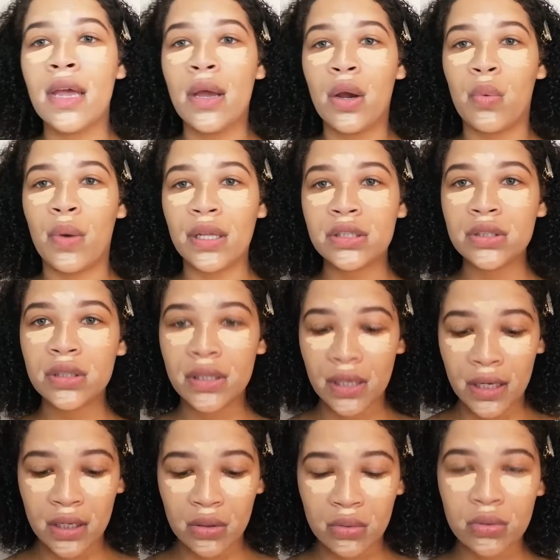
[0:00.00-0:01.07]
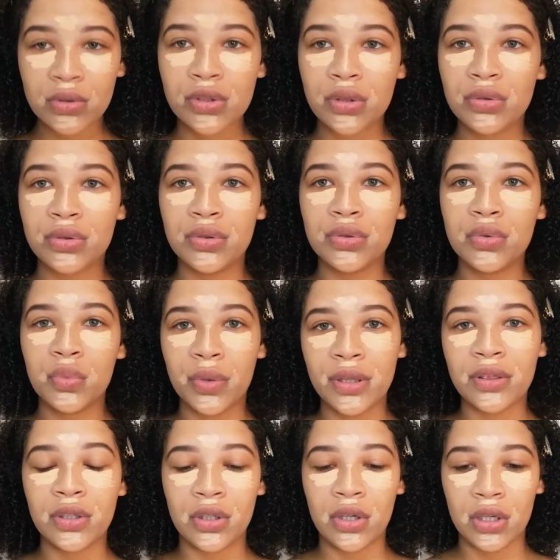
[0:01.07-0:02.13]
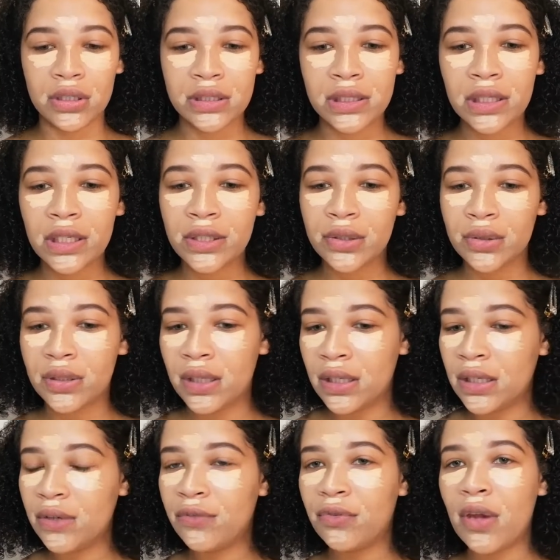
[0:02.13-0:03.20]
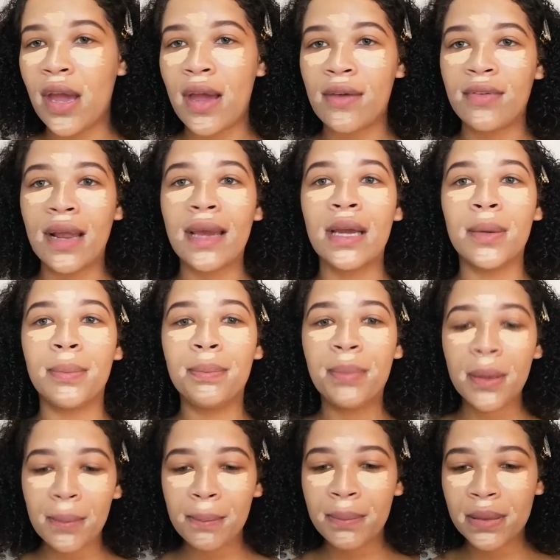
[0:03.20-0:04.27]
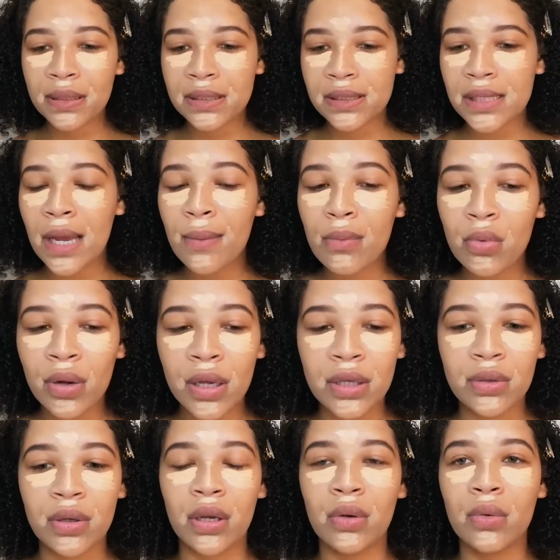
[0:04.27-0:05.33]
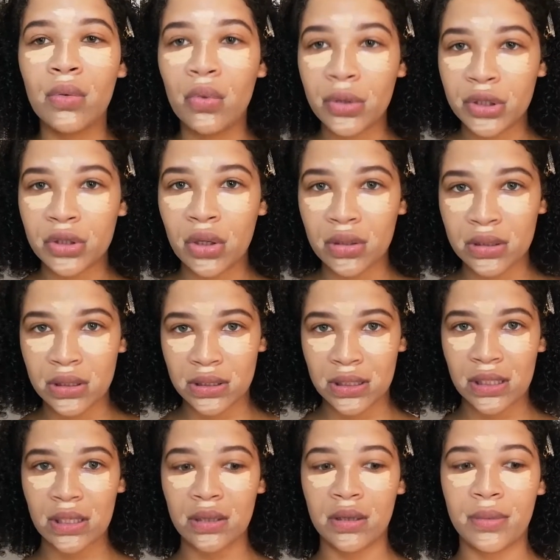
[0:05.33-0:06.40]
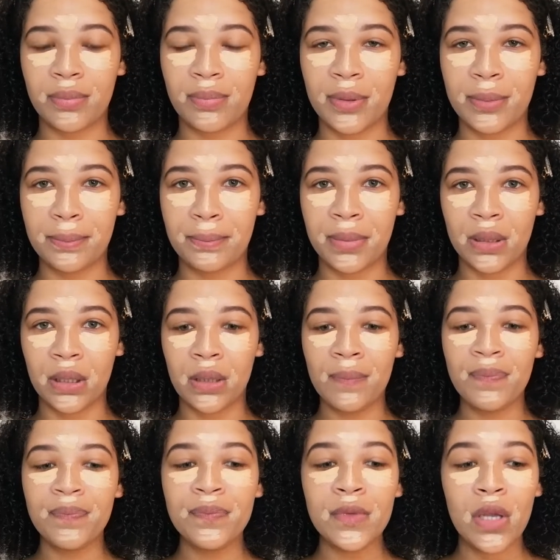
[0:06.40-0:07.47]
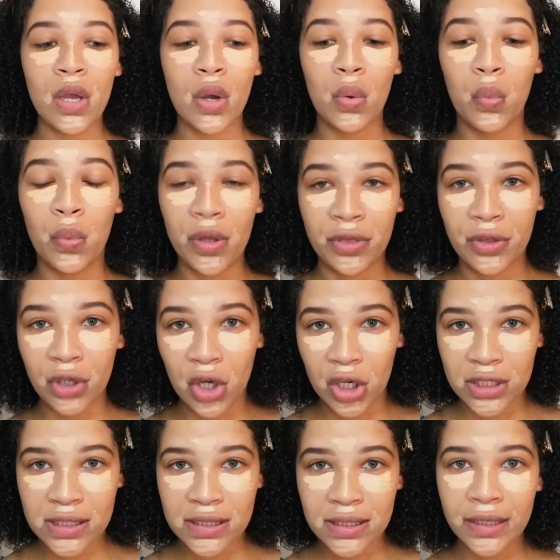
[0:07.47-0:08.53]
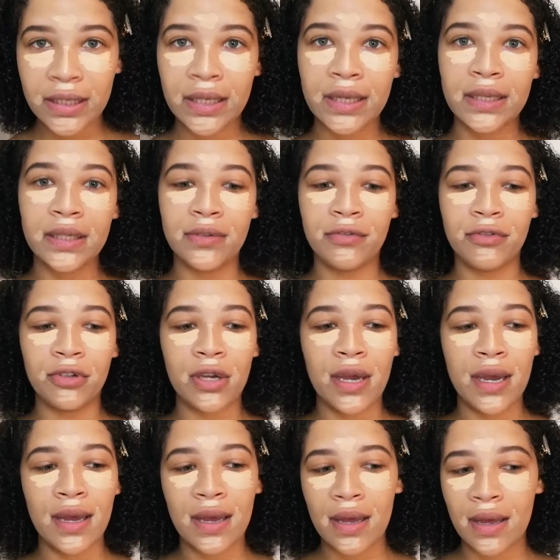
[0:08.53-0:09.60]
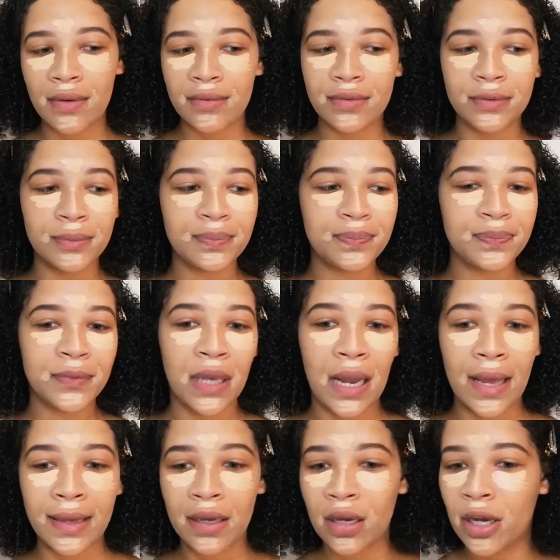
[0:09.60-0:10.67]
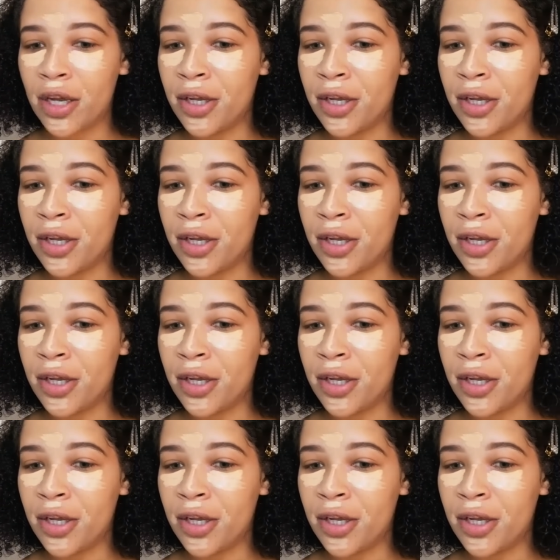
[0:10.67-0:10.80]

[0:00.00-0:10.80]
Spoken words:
What you can also do with the concealer, you can, if you have like a pimple somewhere, you can always conceal the pimple with the concealer. If you have like